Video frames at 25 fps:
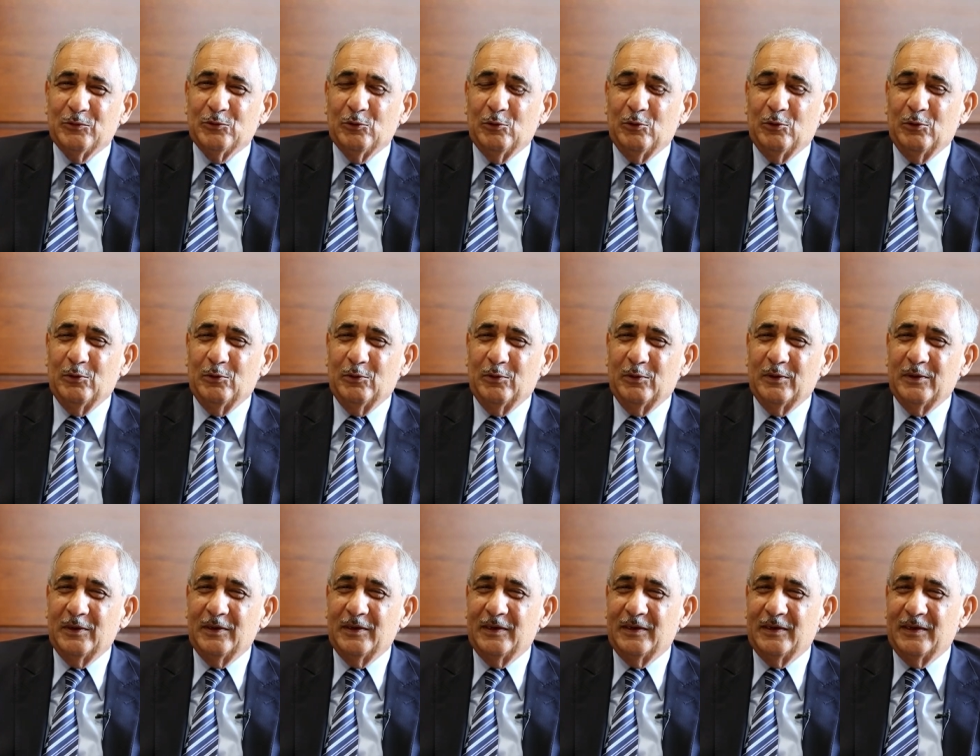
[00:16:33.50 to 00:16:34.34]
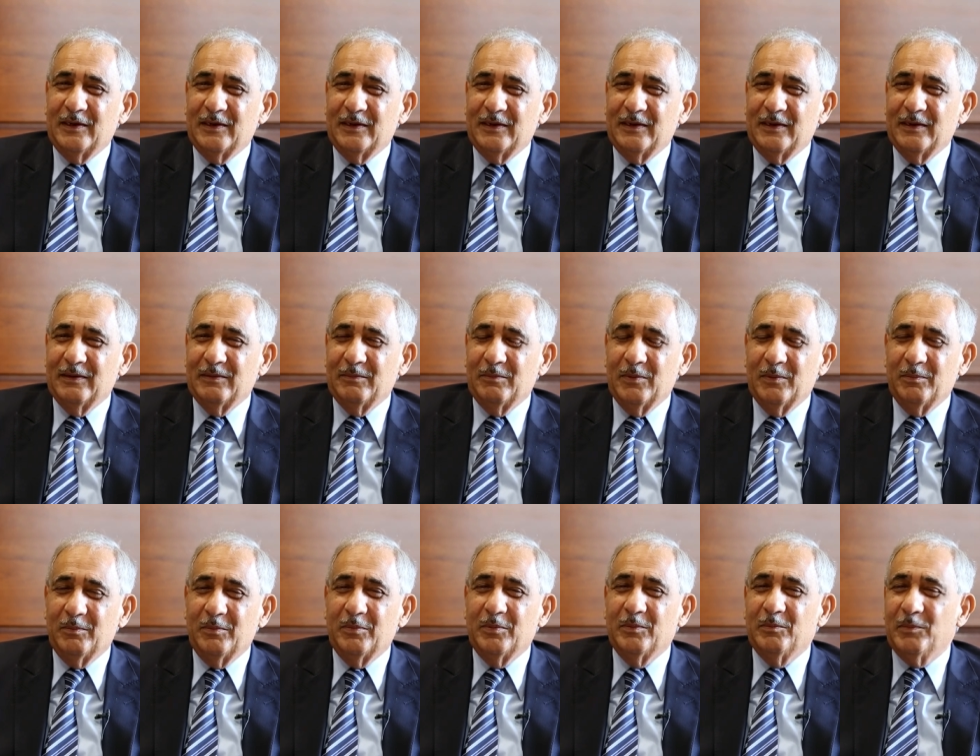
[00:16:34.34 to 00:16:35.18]
so I,
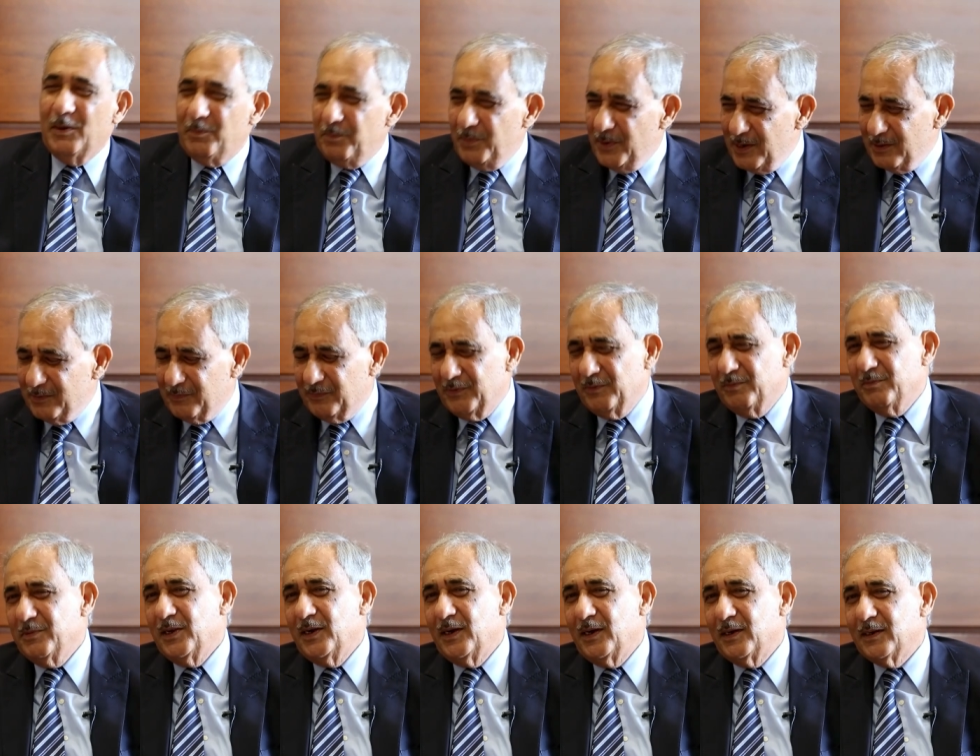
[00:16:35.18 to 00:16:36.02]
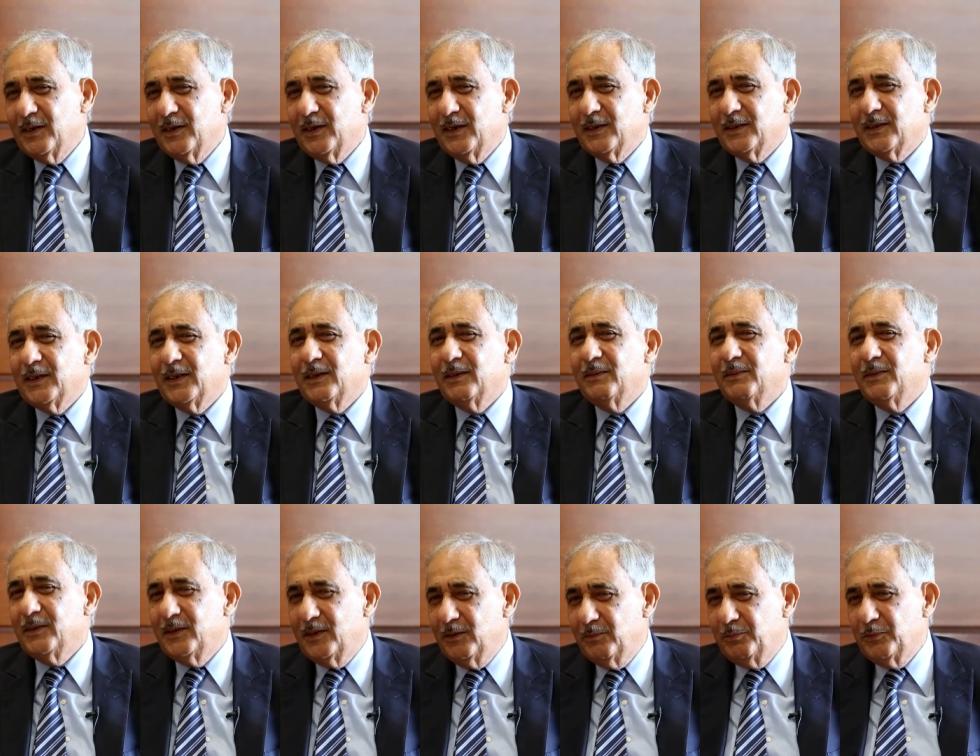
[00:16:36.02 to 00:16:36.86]
apart from that, yeah. I
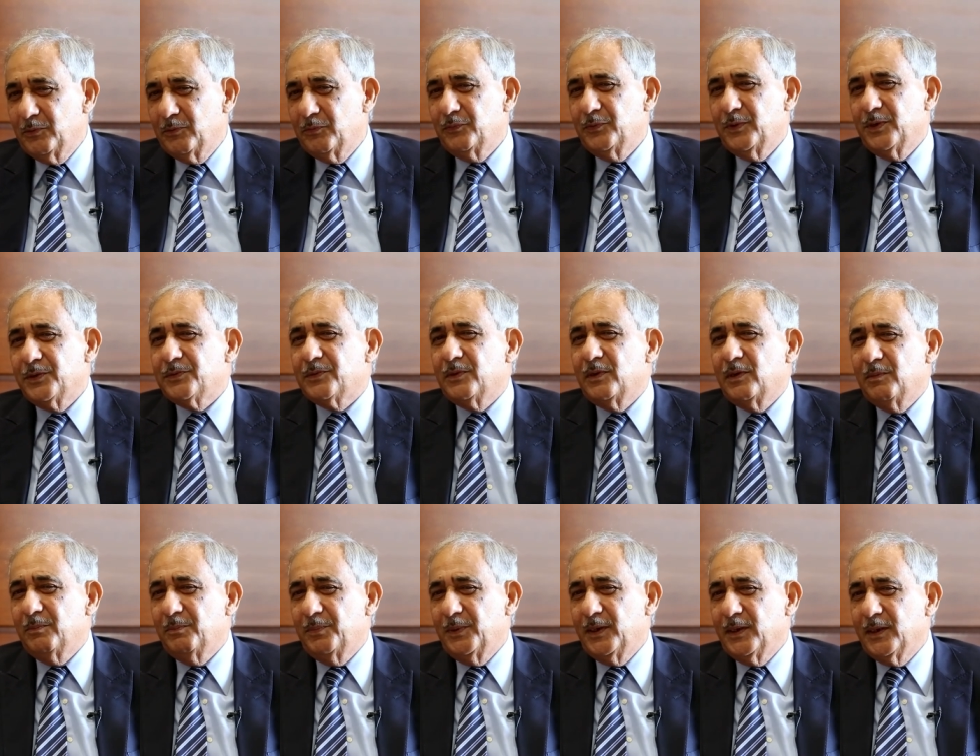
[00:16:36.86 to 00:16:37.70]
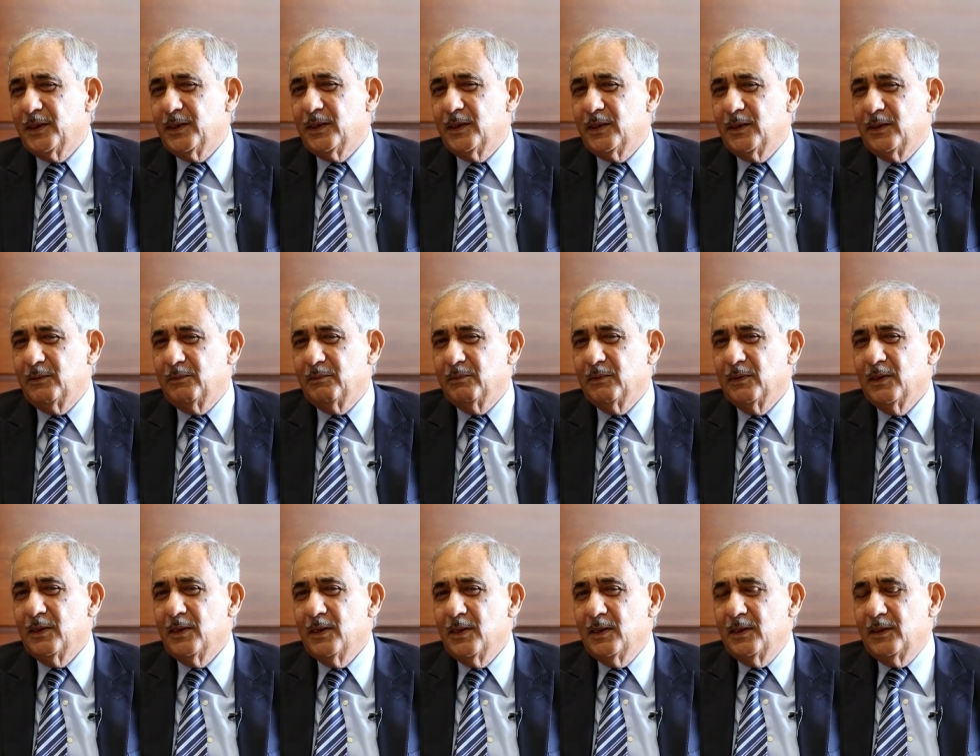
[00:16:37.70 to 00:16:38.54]
think the professional background,
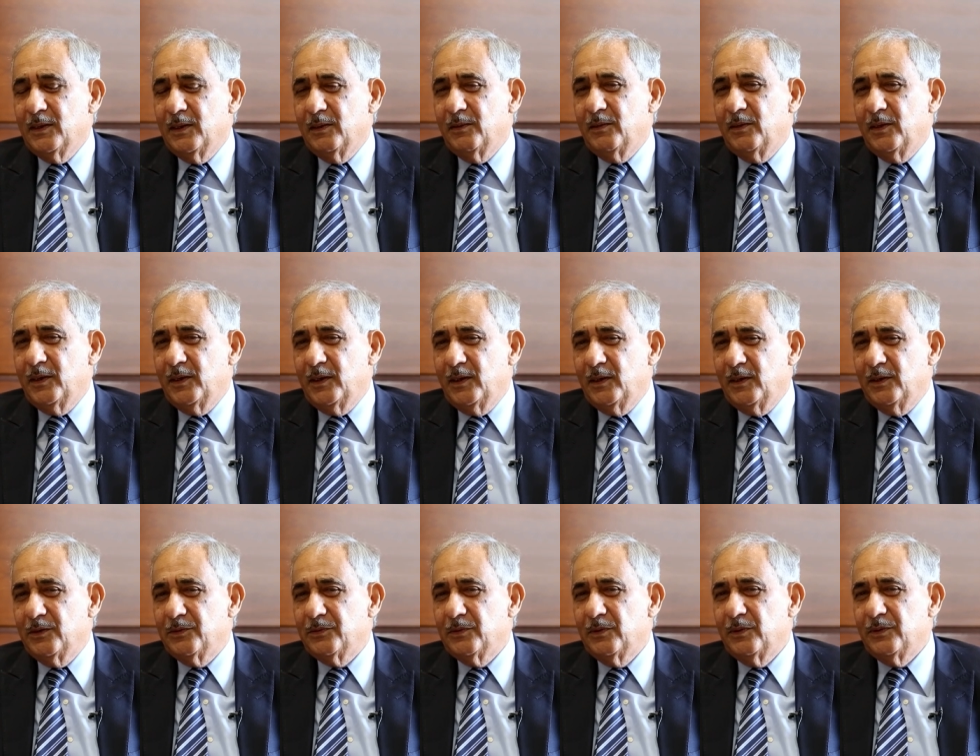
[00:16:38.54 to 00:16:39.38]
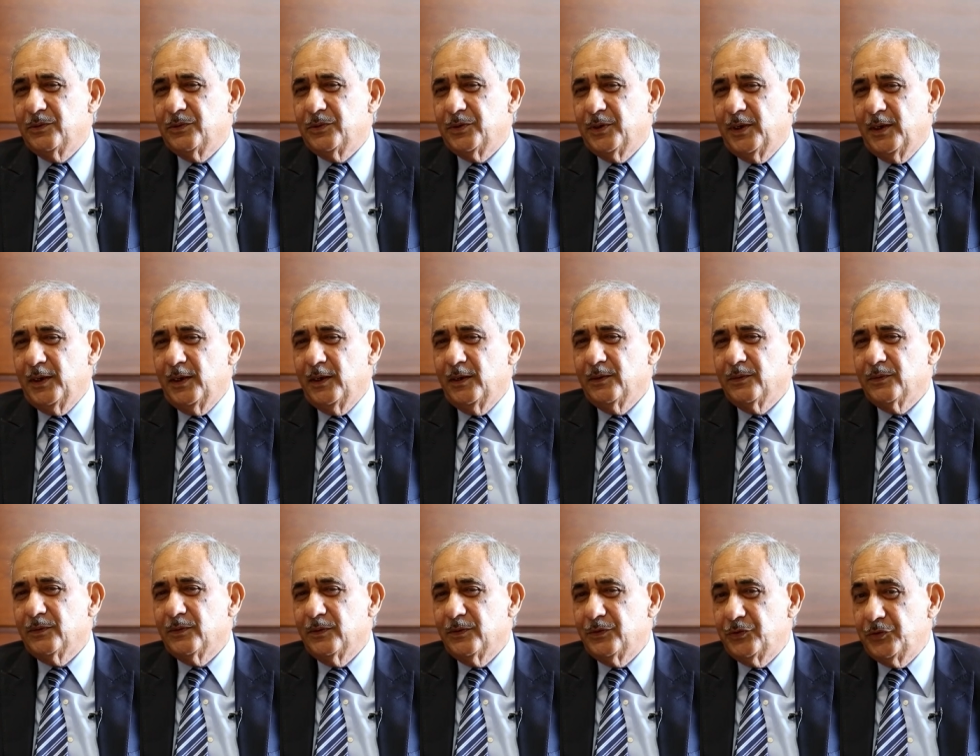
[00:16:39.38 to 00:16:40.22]
the, the initial
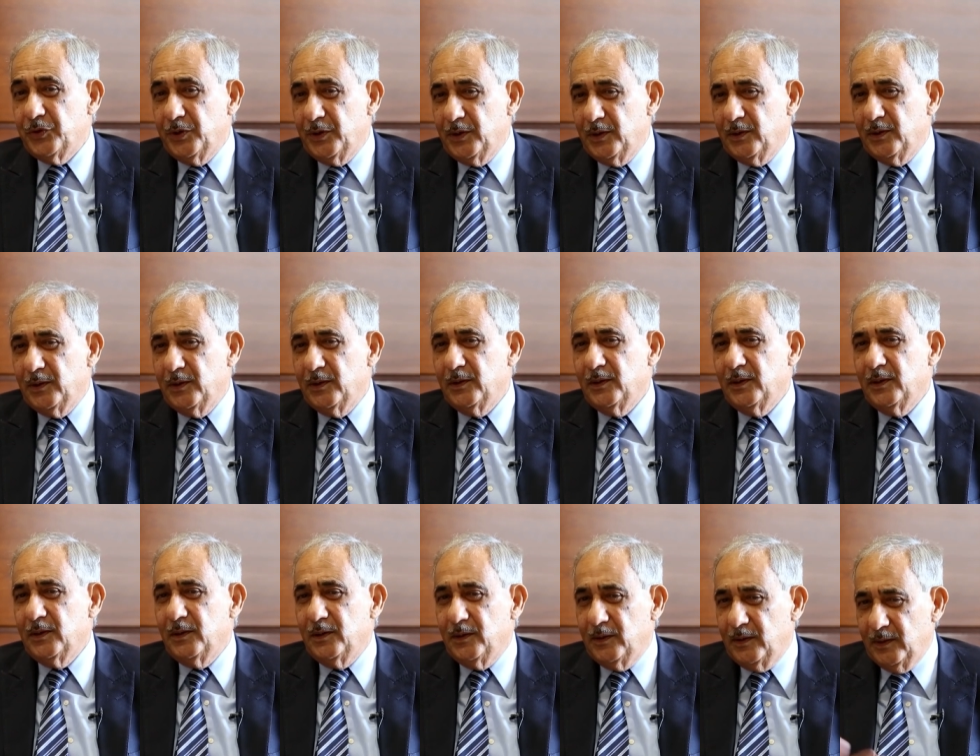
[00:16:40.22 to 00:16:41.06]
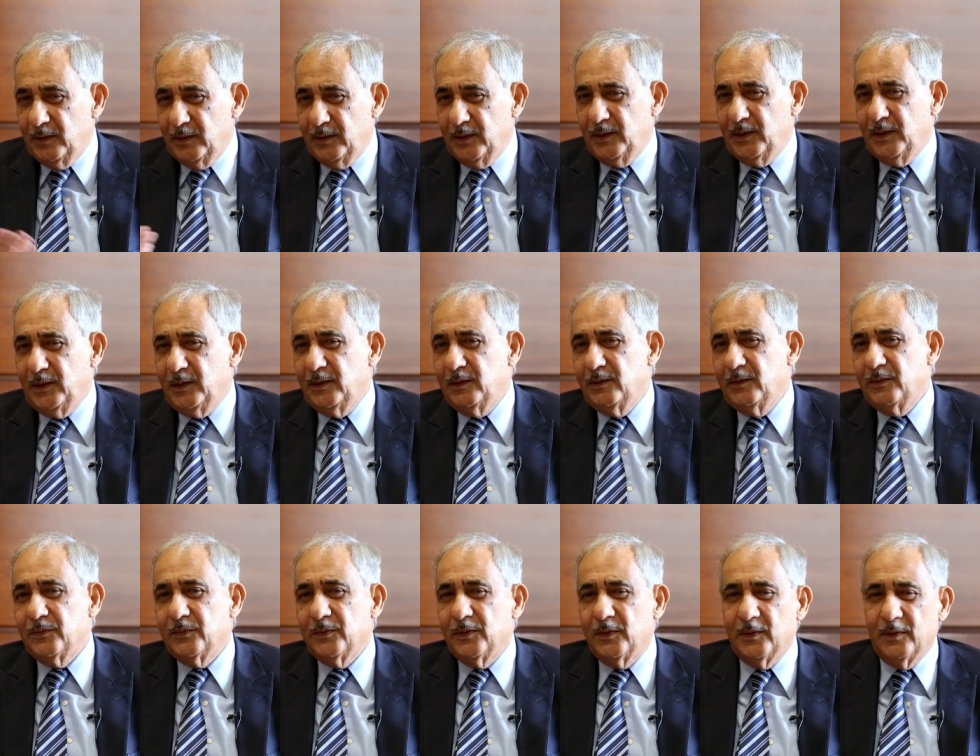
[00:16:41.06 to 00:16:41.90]
chairs, the, cha the, the, the
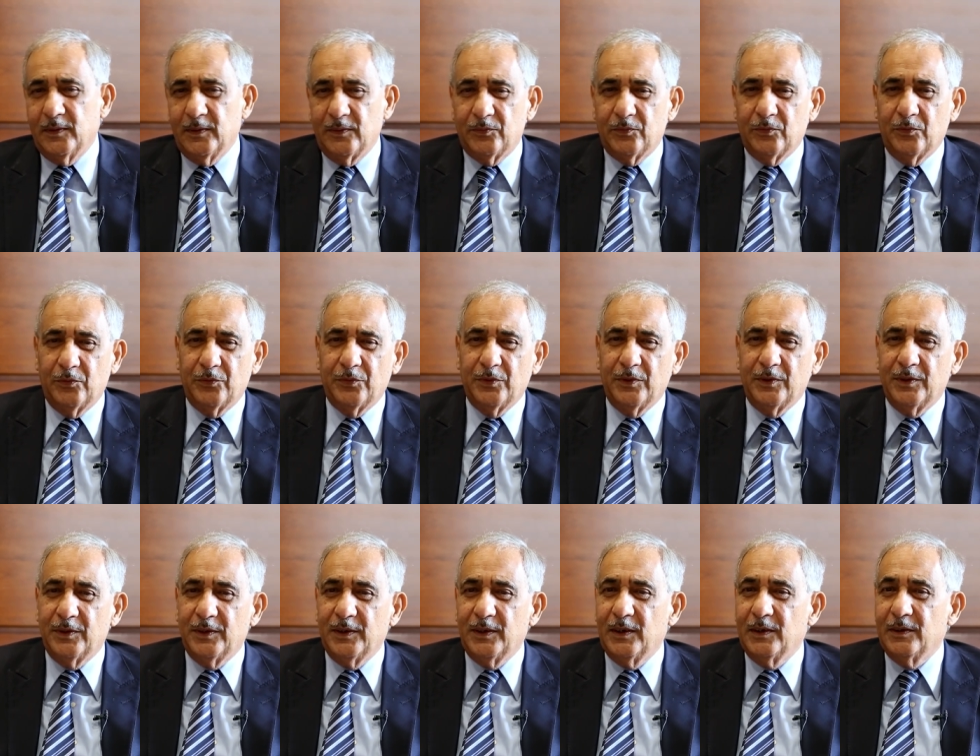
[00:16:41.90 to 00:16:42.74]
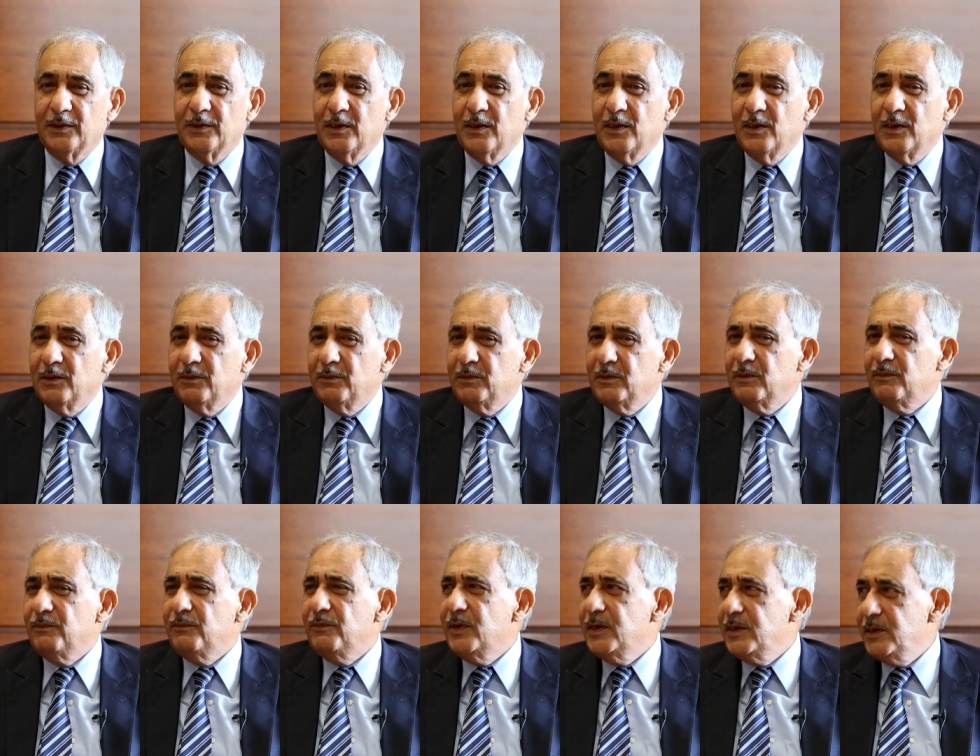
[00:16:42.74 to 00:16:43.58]
deans, the associate deans,
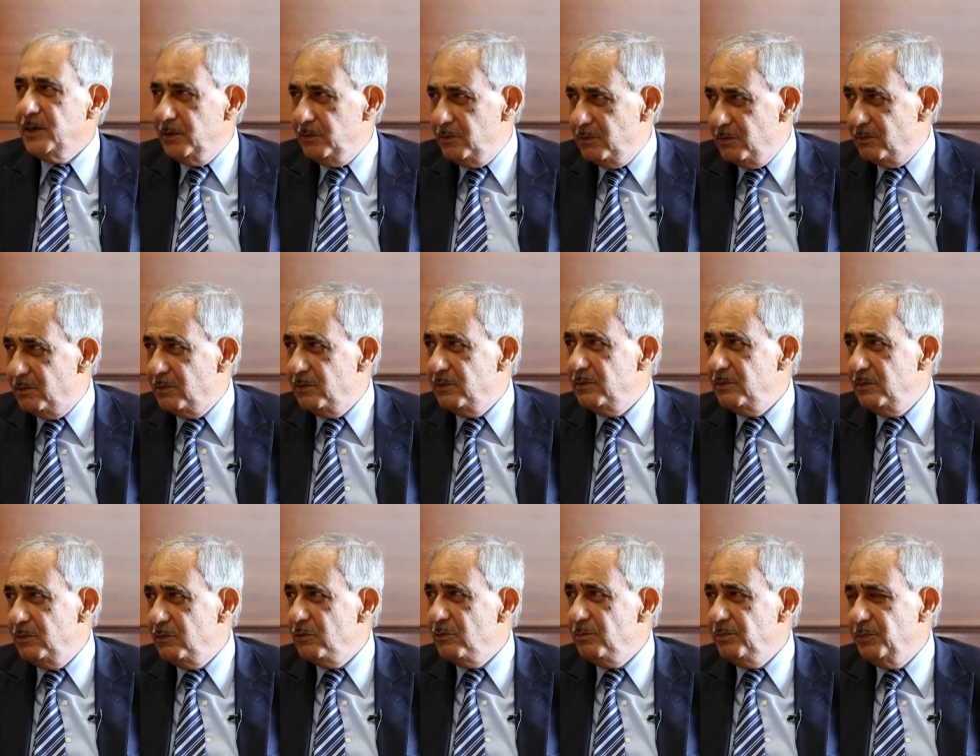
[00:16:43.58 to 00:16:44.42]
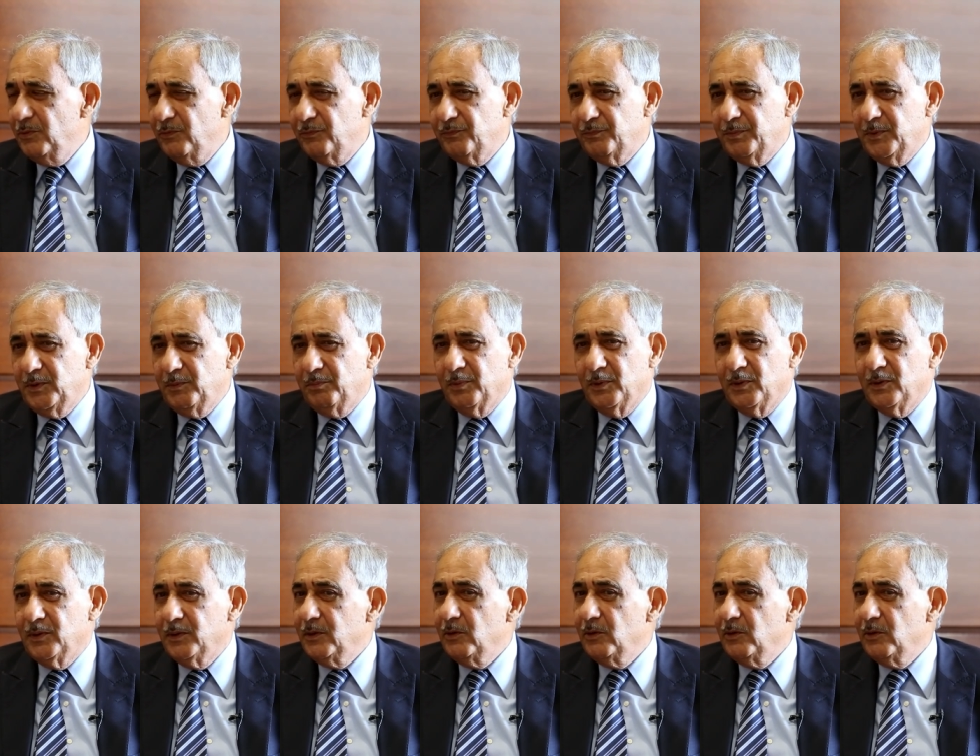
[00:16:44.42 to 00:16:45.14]
a very good group of people.